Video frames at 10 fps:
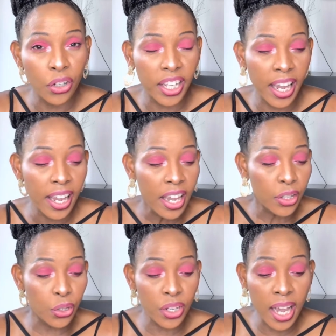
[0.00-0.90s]
Okay,
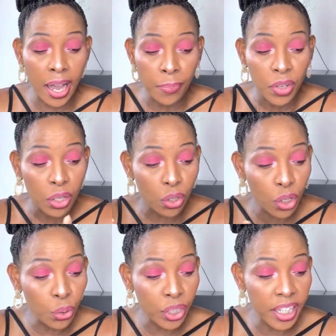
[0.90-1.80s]
so yeah, so
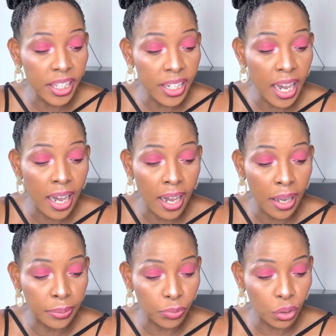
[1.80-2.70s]
you need
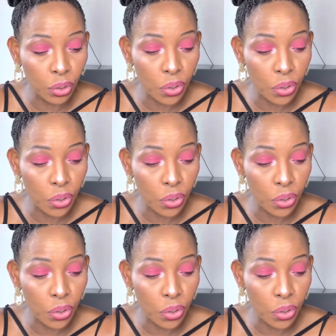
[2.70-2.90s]
so